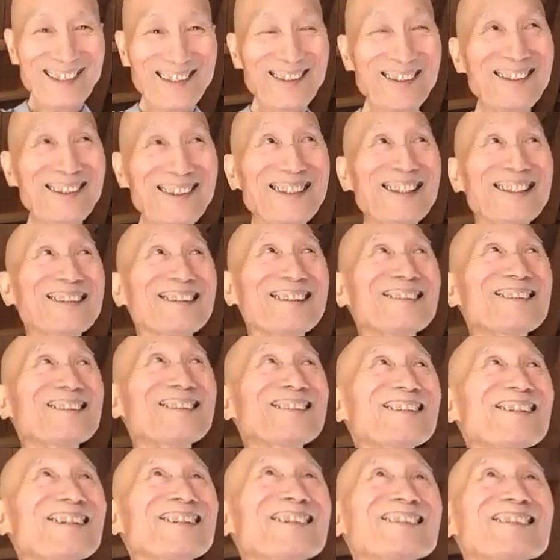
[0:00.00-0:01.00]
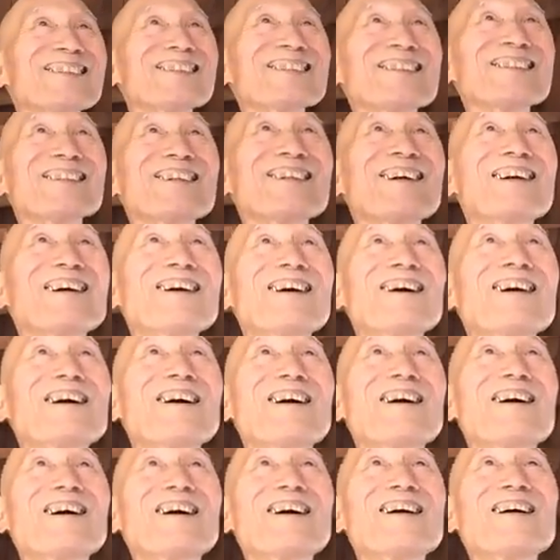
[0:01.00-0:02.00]
We just doing.
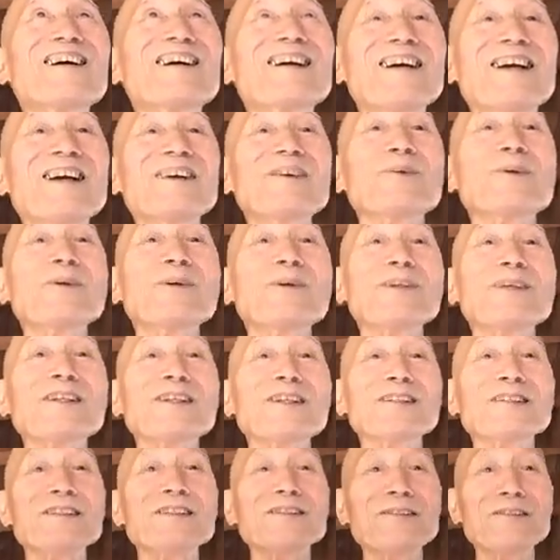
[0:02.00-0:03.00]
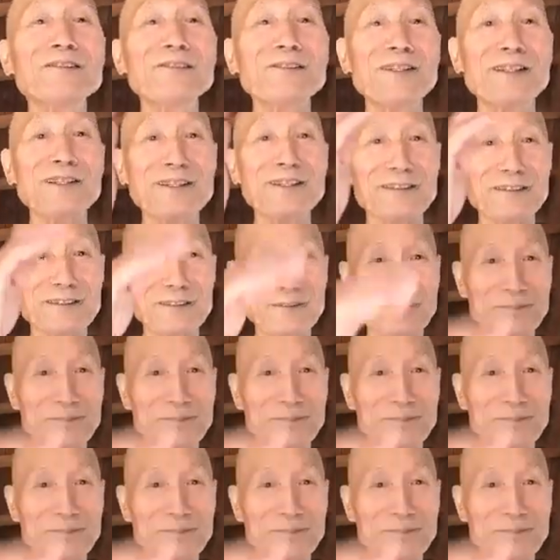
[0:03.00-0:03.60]
We just doing.